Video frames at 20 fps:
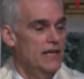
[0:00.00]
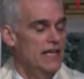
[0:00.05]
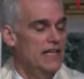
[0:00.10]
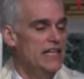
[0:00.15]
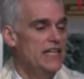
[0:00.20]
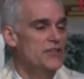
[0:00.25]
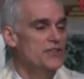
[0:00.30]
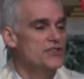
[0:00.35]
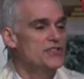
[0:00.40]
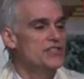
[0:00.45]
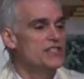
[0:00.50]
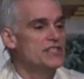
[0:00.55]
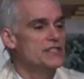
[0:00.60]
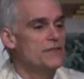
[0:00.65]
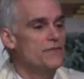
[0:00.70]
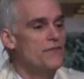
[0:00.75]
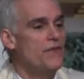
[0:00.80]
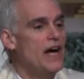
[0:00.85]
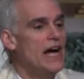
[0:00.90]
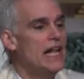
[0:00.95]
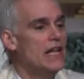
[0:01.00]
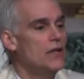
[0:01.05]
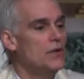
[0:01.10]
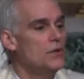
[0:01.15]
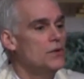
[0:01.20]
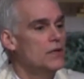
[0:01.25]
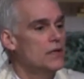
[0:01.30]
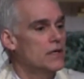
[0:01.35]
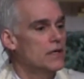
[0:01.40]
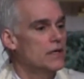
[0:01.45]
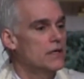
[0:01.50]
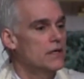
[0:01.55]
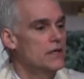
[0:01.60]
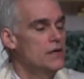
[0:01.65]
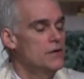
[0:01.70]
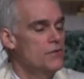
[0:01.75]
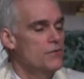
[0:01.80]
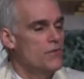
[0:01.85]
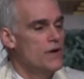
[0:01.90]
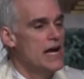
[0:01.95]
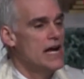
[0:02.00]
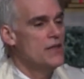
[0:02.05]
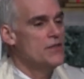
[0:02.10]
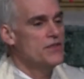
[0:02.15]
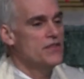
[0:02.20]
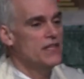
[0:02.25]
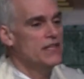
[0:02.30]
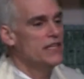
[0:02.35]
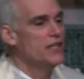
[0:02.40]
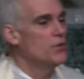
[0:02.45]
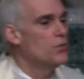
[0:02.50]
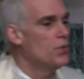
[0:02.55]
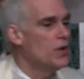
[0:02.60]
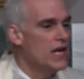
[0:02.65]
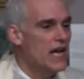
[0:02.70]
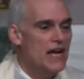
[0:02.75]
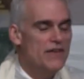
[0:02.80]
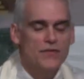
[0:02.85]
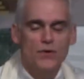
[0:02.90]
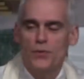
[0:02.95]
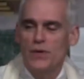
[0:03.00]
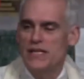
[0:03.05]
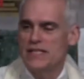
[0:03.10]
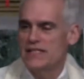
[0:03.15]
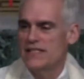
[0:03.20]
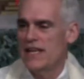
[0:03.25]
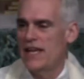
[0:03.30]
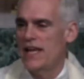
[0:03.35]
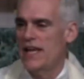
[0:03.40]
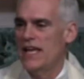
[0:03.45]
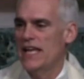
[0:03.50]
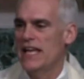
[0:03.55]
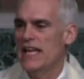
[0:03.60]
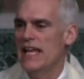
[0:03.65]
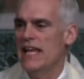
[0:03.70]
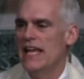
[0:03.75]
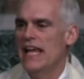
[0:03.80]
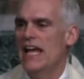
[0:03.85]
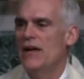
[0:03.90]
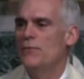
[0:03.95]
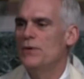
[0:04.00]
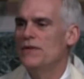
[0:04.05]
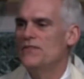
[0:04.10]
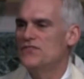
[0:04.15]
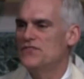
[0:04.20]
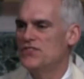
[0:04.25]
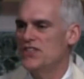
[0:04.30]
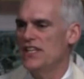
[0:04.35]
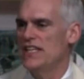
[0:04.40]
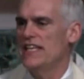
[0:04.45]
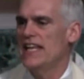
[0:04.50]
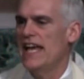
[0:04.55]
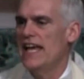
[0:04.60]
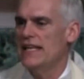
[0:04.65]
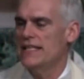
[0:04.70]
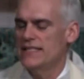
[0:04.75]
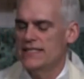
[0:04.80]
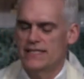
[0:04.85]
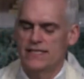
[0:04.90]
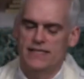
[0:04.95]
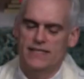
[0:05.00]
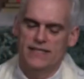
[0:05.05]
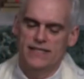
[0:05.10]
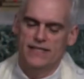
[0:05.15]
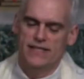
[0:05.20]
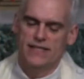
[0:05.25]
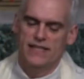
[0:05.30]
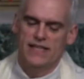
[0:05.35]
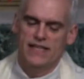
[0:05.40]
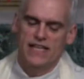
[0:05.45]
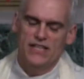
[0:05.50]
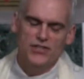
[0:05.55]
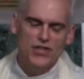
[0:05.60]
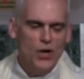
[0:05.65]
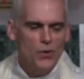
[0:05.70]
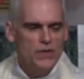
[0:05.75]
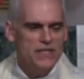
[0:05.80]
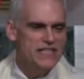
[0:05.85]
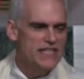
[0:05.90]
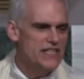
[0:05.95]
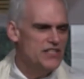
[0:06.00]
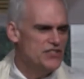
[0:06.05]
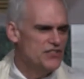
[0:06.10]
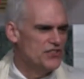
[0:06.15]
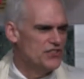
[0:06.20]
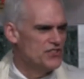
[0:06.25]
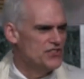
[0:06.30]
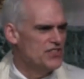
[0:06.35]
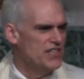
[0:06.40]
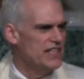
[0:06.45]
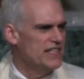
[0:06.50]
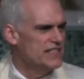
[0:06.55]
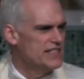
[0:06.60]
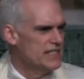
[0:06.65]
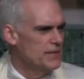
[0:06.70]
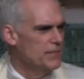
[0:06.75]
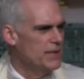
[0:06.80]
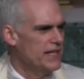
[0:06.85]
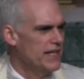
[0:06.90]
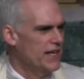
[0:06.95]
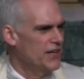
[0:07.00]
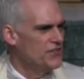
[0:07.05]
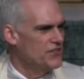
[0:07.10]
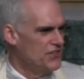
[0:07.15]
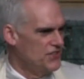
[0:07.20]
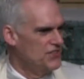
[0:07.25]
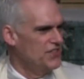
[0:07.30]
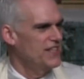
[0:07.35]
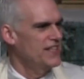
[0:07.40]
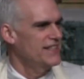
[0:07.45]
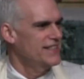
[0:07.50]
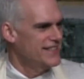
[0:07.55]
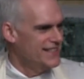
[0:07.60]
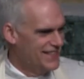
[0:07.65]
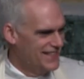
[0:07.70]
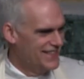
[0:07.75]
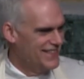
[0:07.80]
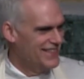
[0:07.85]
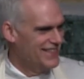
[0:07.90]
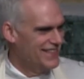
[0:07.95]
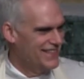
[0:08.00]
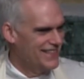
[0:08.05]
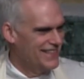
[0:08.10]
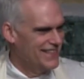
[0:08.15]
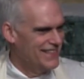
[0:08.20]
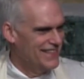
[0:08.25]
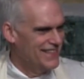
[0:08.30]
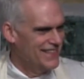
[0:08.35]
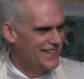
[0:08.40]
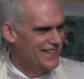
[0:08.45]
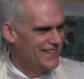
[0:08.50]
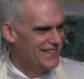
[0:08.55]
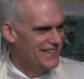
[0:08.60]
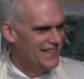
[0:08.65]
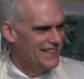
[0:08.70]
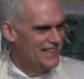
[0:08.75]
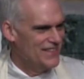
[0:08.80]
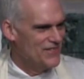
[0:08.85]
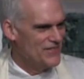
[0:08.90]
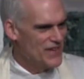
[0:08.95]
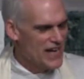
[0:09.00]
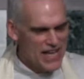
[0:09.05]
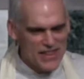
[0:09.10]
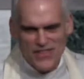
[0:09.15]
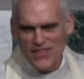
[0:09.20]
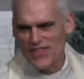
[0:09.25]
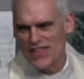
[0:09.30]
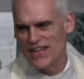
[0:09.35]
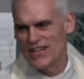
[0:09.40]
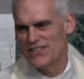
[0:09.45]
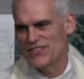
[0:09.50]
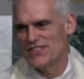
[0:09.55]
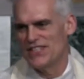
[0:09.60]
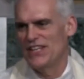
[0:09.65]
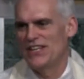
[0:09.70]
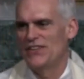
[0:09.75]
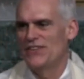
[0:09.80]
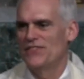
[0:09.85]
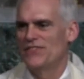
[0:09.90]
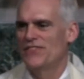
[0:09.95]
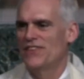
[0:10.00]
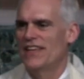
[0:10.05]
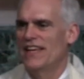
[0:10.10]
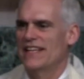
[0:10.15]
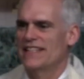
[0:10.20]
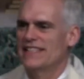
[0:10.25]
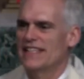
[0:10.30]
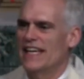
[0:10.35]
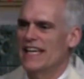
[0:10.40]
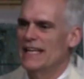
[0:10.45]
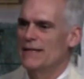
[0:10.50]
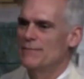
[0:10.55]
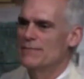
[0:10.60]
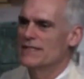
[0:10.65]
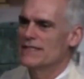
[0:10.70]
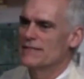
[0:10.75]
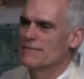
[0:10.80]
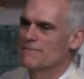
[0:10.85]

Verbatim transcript: and he or she is a follower rather than a leader, whatever we say, and we've seen that. It's always easier to see it in somebody else, isn't it? Rather than ourselves at times.